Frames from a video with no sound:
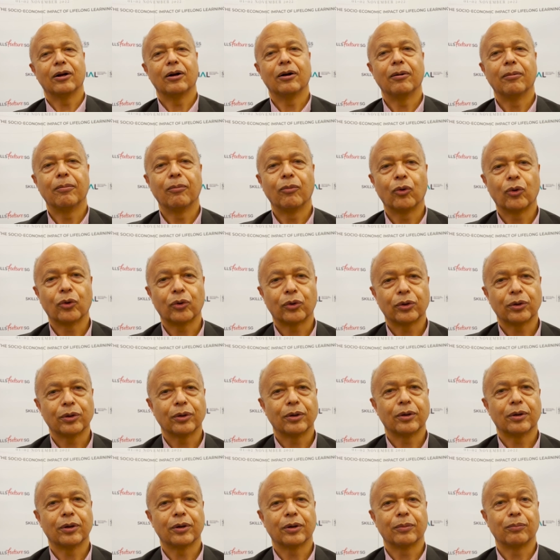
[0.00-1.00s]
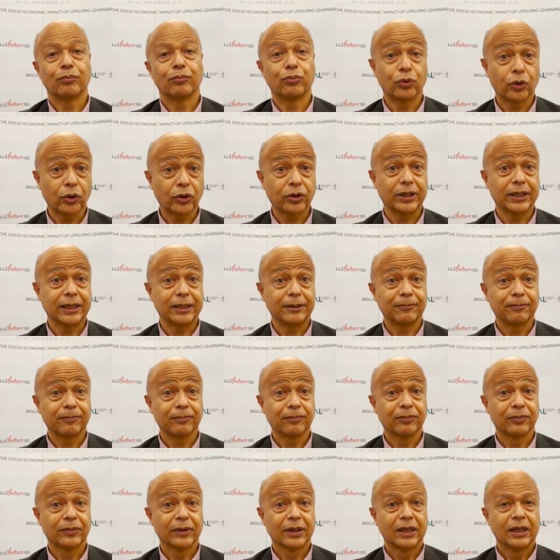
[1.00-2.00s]
more broadly.
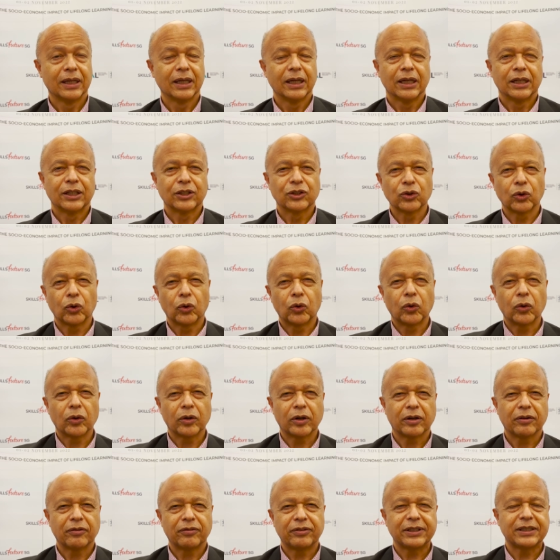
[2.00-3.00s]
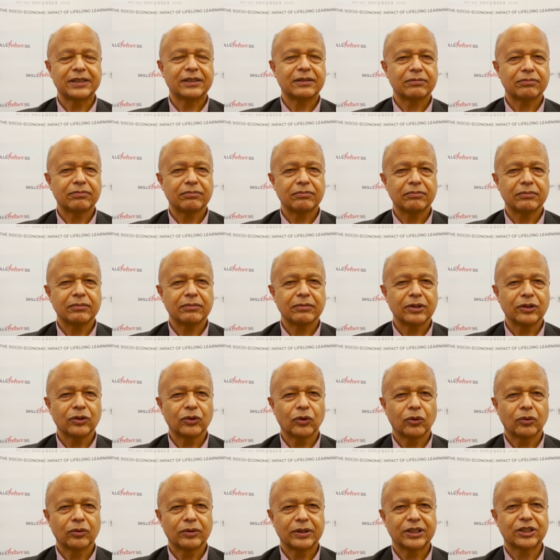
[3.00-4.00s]
So this
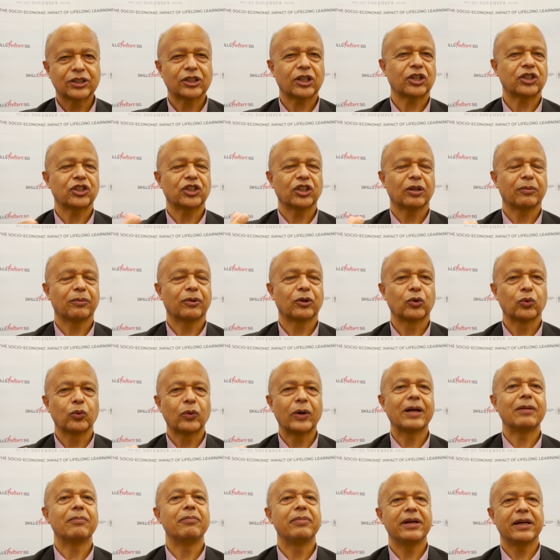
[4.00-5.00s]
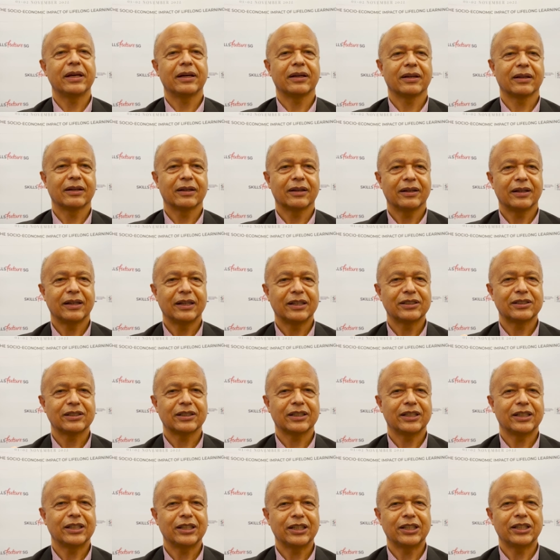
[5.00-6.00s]
discussion about well-being
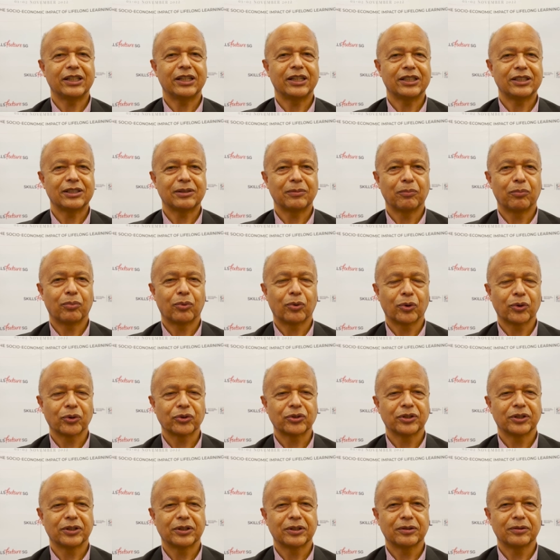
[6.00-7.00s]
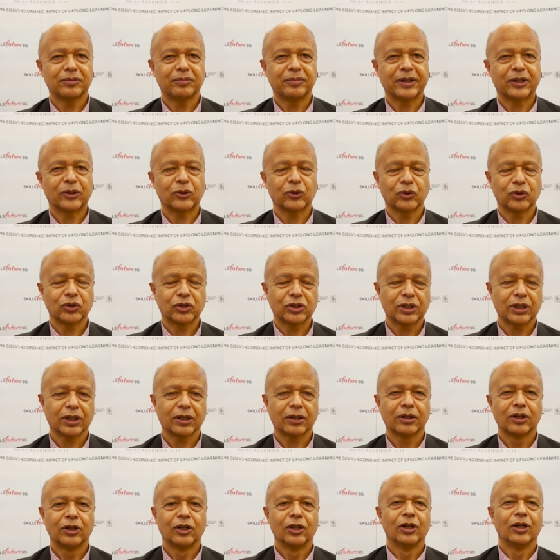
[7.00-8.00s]
is important because
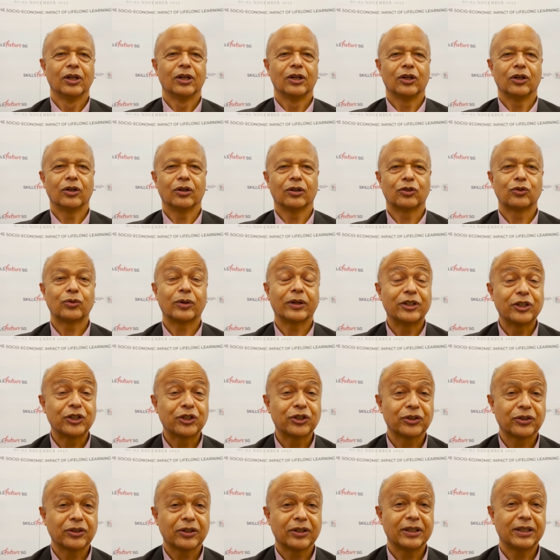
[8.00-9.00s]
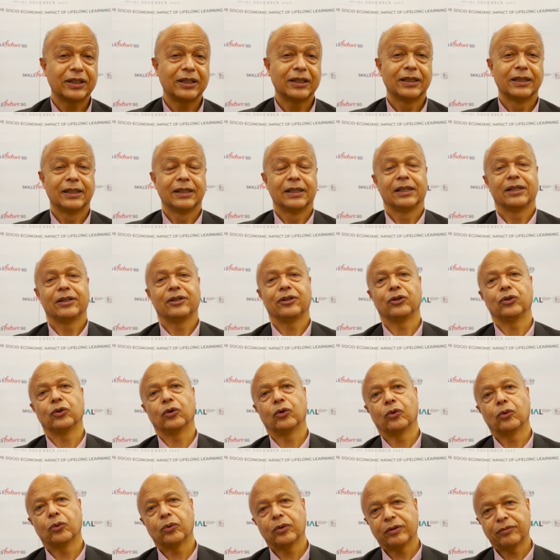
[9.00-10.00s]
traditionally,
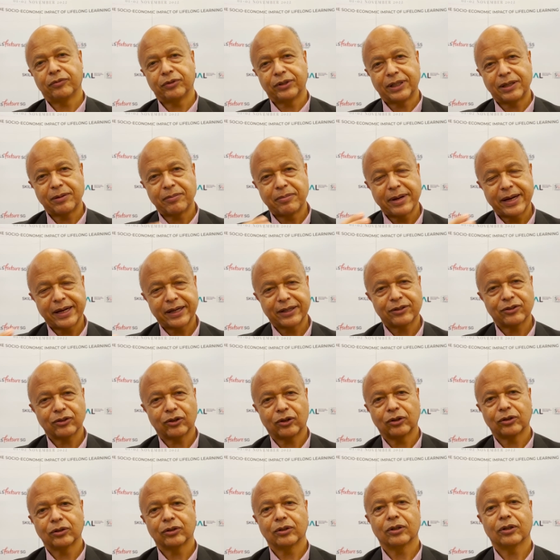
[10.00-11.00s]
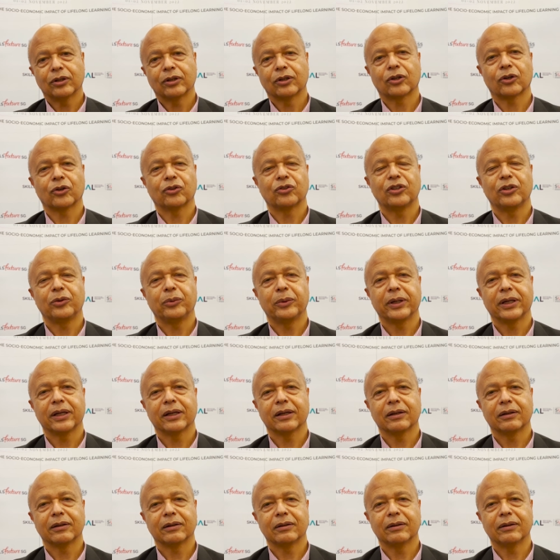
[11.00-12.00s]
the debate on continuing
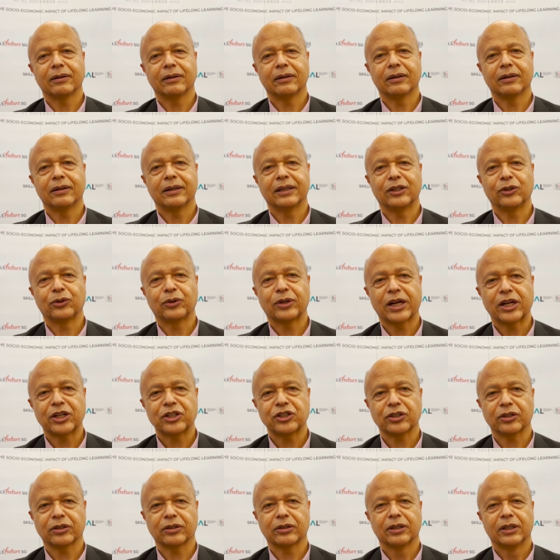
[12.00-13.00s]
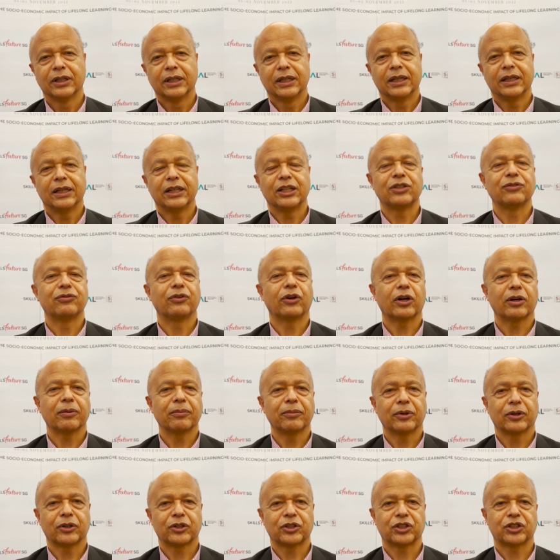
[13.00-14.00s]
education is very
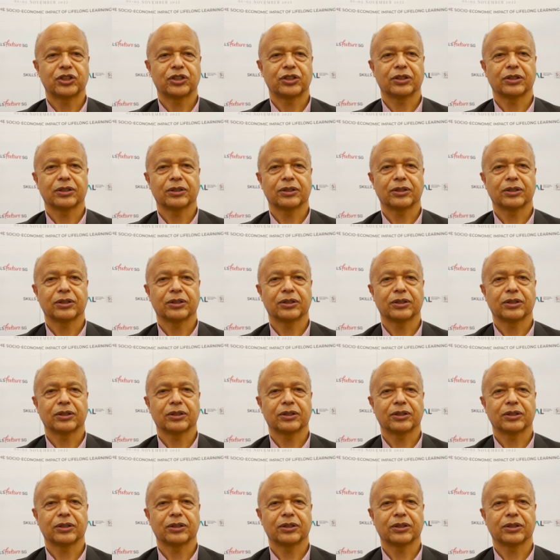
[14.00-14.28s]
much